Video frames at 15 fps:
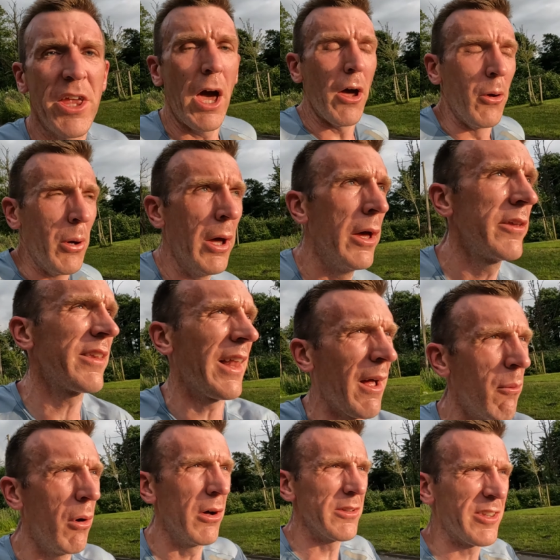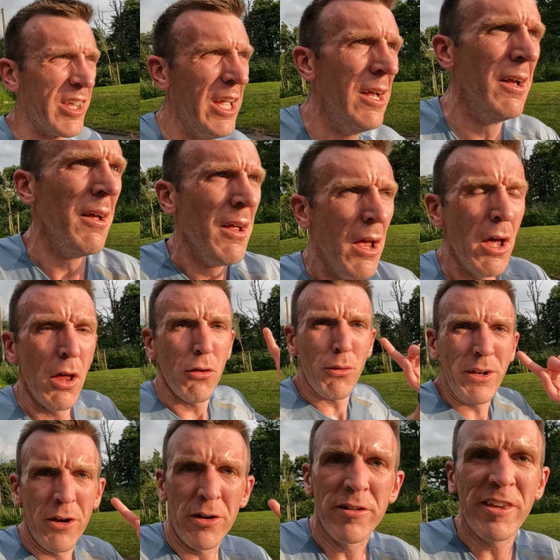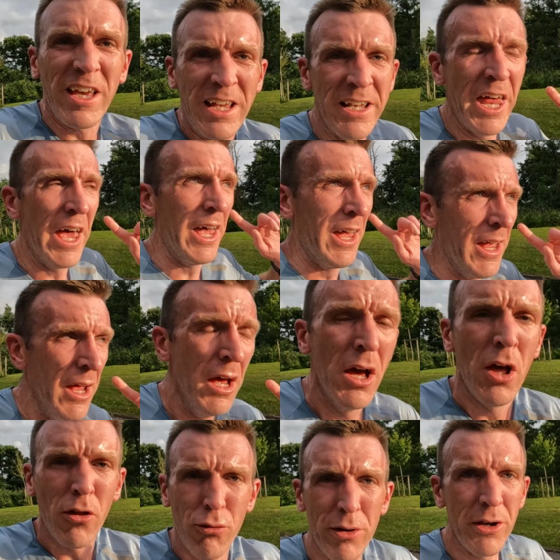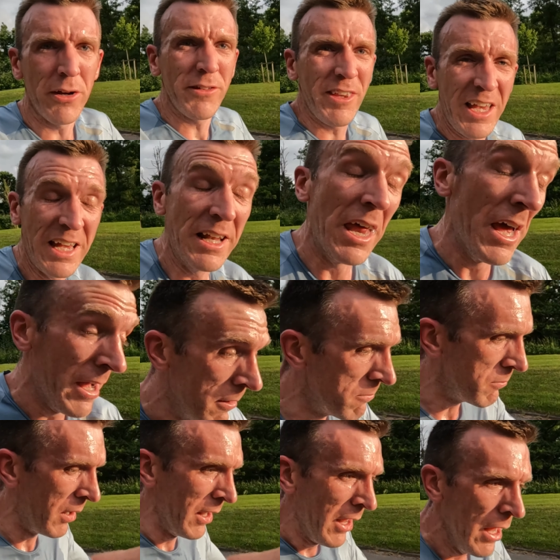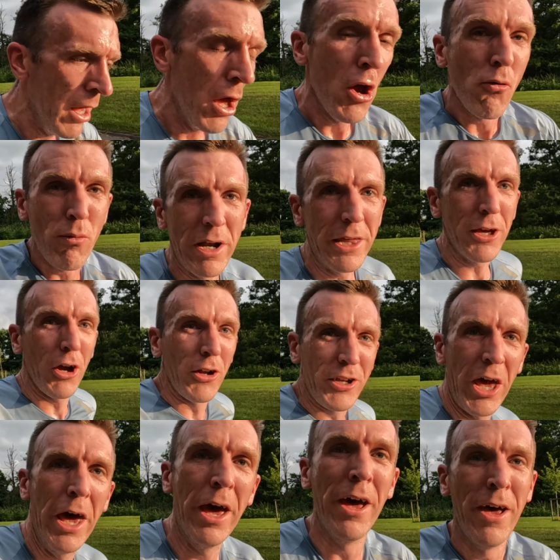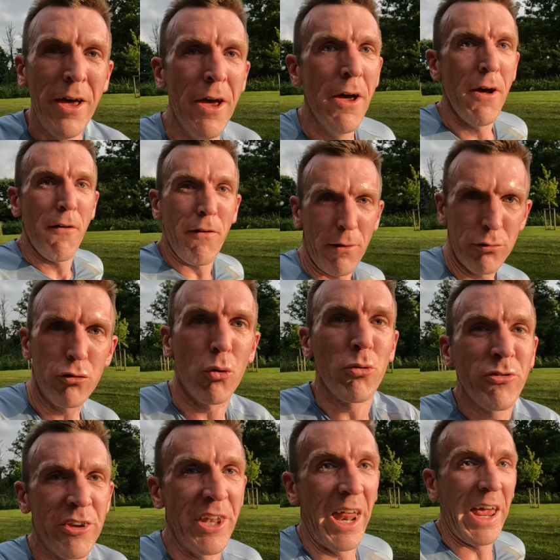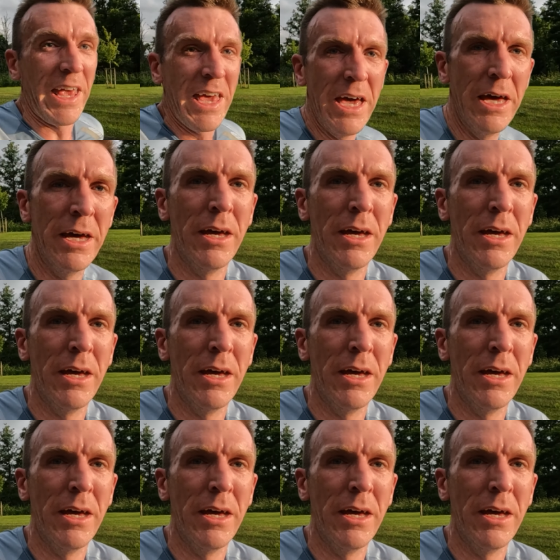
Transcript: to go so that was 319 319 really good felt strong today